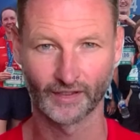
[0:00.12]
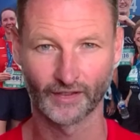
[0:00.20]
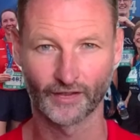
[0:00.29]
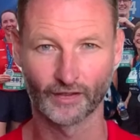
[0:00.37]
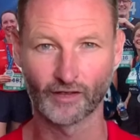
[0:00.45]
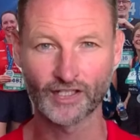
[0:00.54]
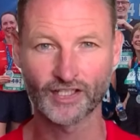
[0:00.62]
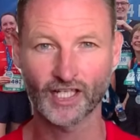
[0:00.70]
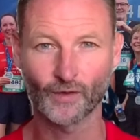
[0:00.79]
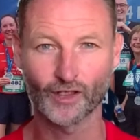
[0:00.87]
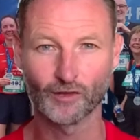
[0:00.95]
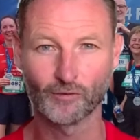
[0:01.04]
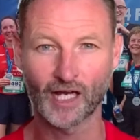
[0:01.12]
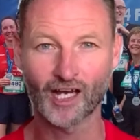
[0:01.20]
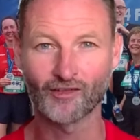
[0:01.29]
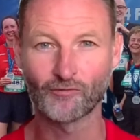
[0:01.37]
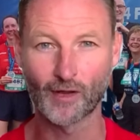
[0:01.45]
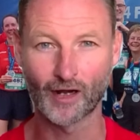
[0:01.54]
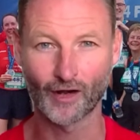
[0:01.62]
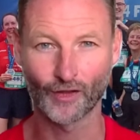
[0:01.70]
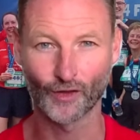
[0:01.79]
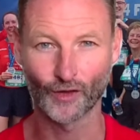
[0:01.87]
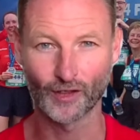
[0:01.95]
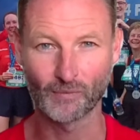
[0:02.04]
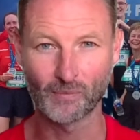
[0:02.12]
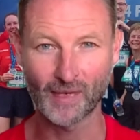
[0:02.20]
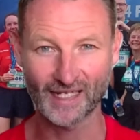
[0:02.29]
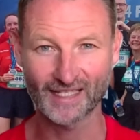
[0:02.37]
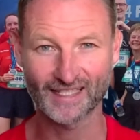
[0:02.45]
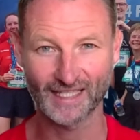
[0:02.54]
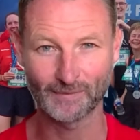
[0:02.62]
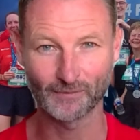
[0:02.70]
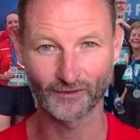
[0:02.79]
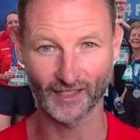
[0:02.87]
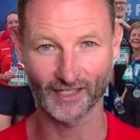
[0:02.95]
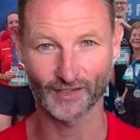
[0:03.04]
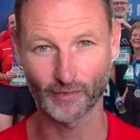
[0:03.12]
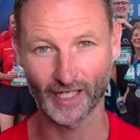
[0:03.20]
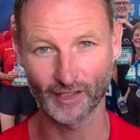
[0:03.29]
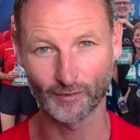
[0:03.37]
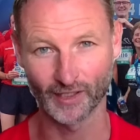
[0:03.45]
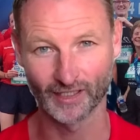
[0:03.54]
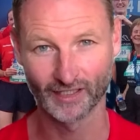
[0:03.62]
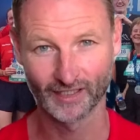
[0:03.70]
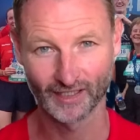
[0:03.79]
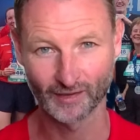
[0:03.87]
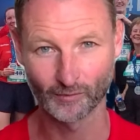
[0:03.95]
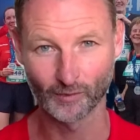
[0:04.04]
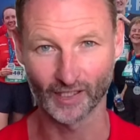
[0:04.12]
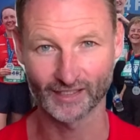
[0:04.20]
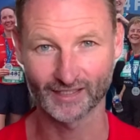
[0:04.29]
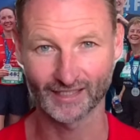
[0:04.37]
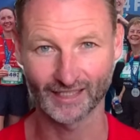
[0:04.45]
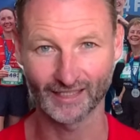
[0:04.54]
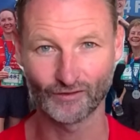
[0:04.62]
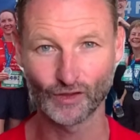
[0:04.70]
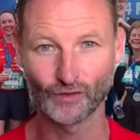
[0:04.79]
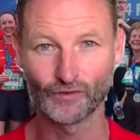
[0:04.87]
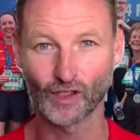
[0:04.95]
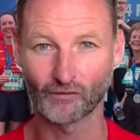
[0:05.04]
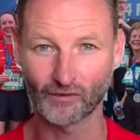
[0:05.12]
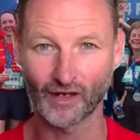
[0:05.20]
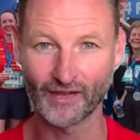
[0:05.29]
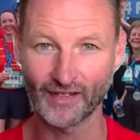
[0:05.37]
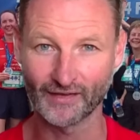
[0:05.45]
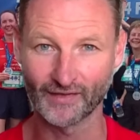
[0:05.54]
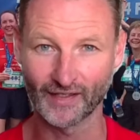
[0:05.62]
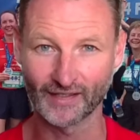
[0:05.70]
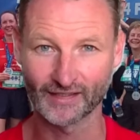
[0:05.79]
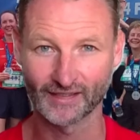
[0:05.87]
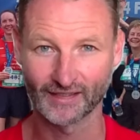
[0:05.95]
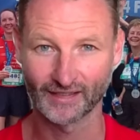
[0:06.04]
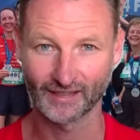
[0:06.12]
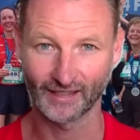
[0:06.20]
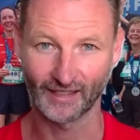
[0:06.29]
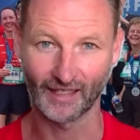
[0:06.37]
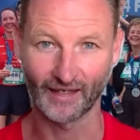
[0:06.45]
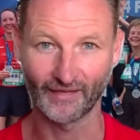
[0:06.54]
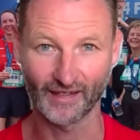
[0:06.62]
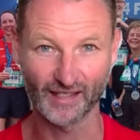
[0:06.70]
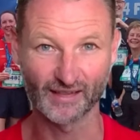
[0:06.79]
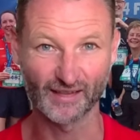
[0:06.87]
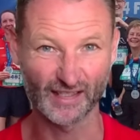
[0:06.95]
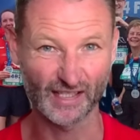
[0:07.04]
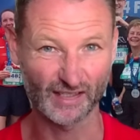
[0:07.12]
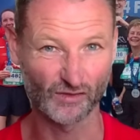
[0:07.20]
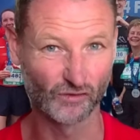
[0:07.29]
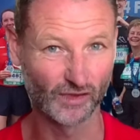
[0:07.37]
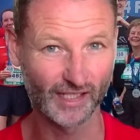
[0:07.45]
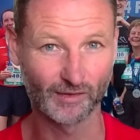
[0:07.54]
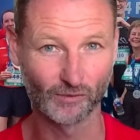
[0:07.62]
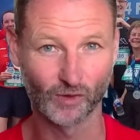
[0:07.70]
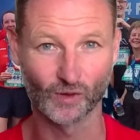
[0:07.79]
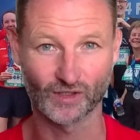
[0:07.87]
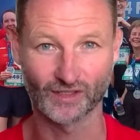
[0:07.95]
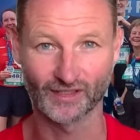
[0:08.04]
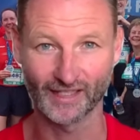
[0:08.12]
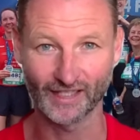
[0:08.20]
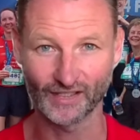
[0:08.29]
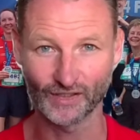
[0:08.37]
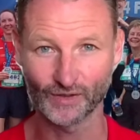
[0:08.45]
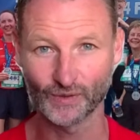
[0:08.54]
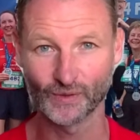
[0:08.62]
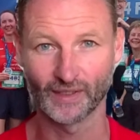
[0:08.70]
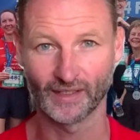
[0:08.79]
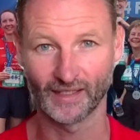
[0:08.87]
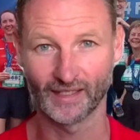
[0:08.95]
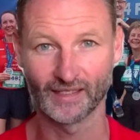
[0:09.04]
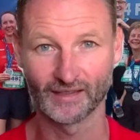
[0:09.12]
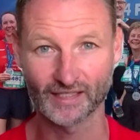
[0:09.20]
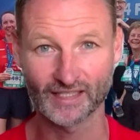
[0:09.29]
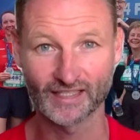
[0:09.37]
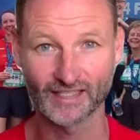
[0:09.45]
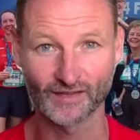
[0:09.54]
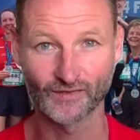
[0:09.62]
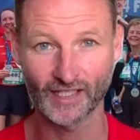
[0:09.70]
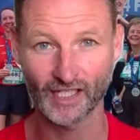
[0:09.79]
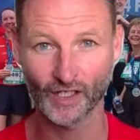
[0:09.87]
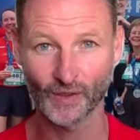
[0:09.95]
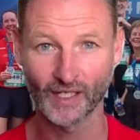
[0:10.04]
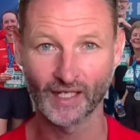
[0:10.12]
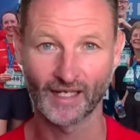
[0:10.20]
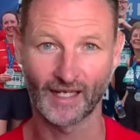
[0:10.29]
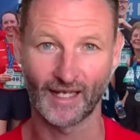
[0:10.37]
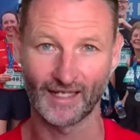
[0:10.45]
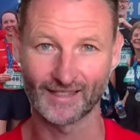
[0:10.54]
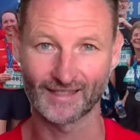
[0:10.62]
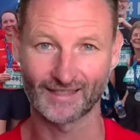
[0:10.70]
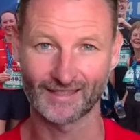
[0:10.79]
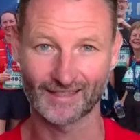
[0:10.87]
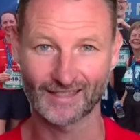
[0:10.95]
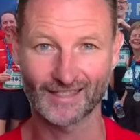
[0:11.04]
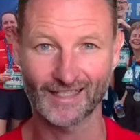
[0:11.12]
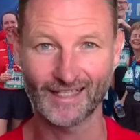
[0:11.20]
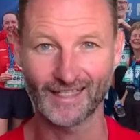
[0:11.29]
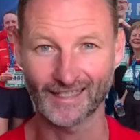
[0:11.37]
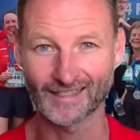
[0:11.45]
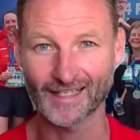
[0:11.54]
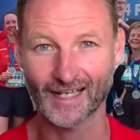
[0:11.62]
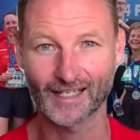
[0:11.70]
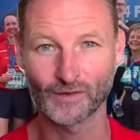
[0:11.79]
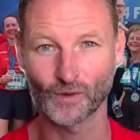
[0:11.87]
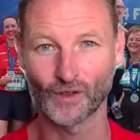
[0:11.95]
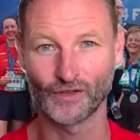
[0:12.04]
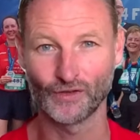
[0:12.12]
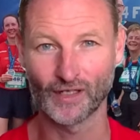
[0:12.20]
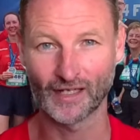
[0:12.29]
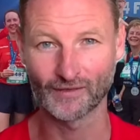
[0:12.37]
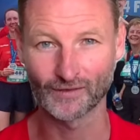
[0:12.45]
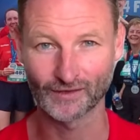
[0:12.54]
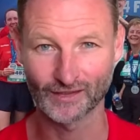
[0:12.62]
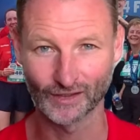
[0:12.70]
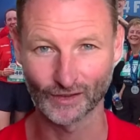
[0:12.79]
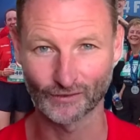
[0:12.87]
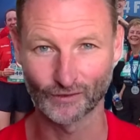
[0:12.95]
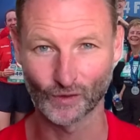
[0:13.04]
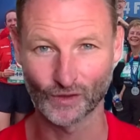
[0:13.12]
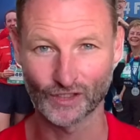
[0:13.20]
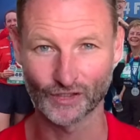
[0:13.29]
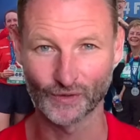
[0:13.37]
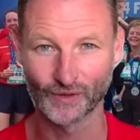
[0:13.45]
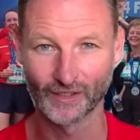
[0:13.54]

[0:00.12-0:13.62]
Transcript: The Run Cheltenham half marathon may seem flat on paper, but if you've not run the event, then it's really important that you listen to this video and see exactly what you have to look forward to.